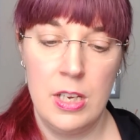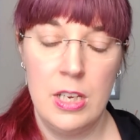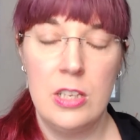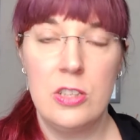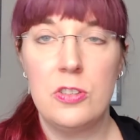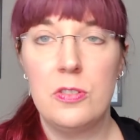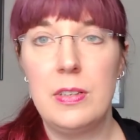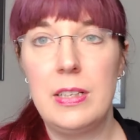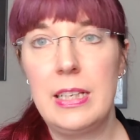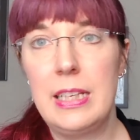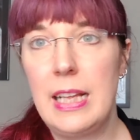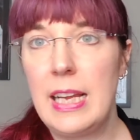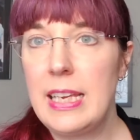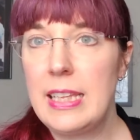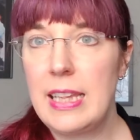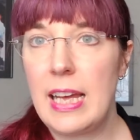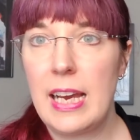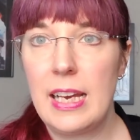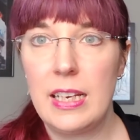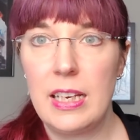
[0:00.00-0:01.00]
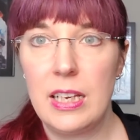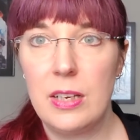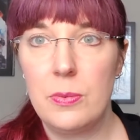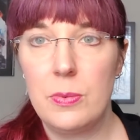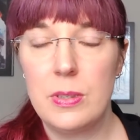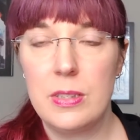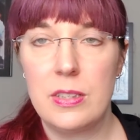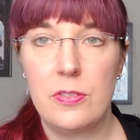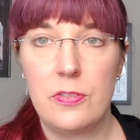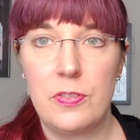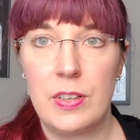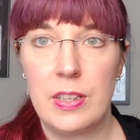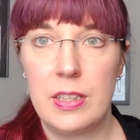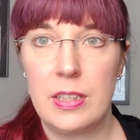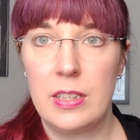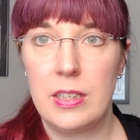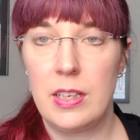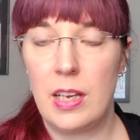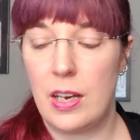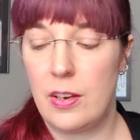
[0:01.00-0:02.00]
So I really like that. It was a
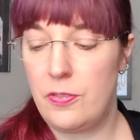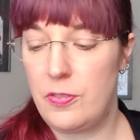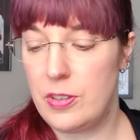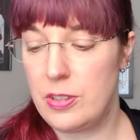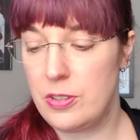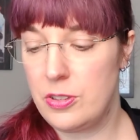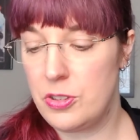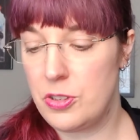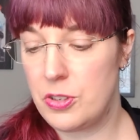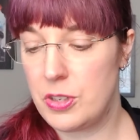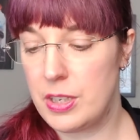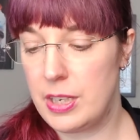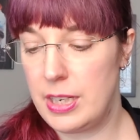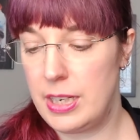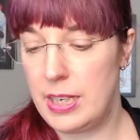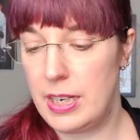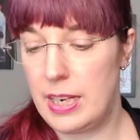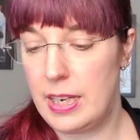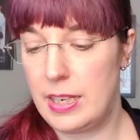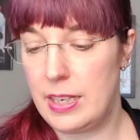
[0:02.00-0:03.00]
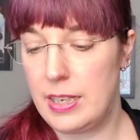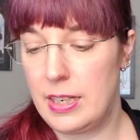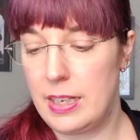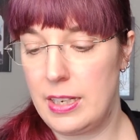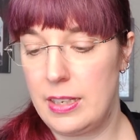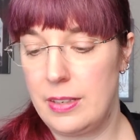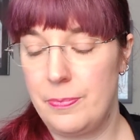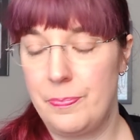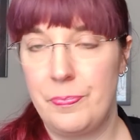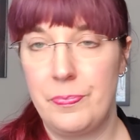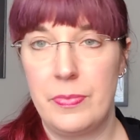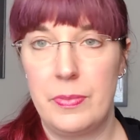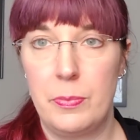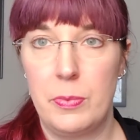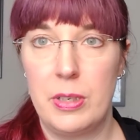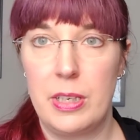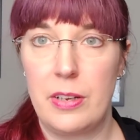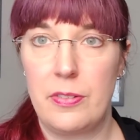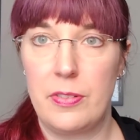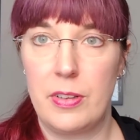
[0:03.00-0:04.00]
fun story, and
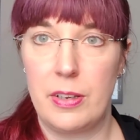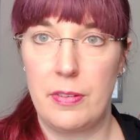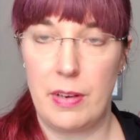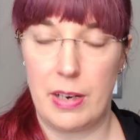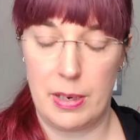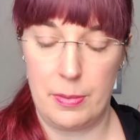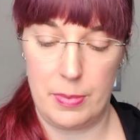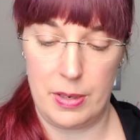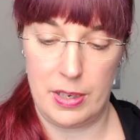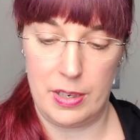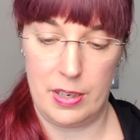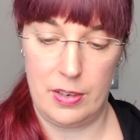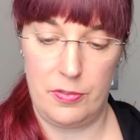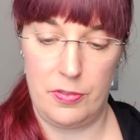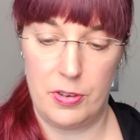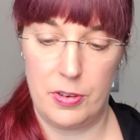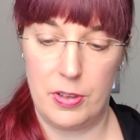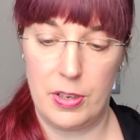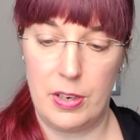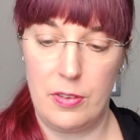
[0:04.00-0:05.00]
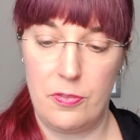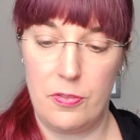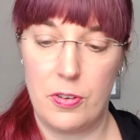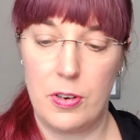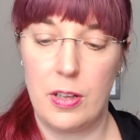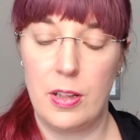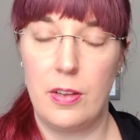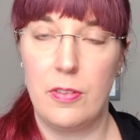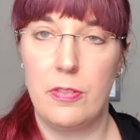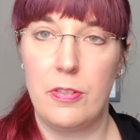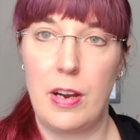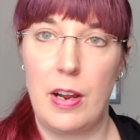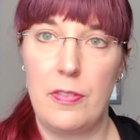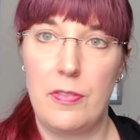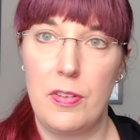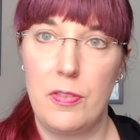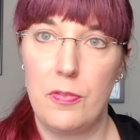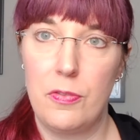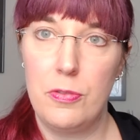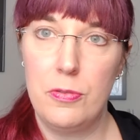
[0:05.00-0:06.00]
would definitely recommend it if you're looking for a Lovecraft
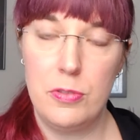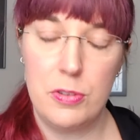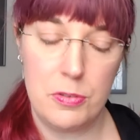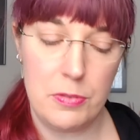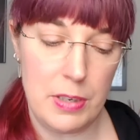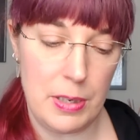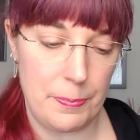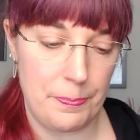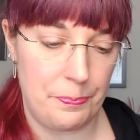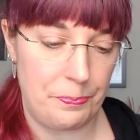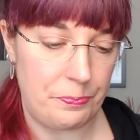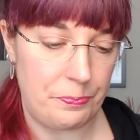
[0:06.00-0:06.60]
influenced read.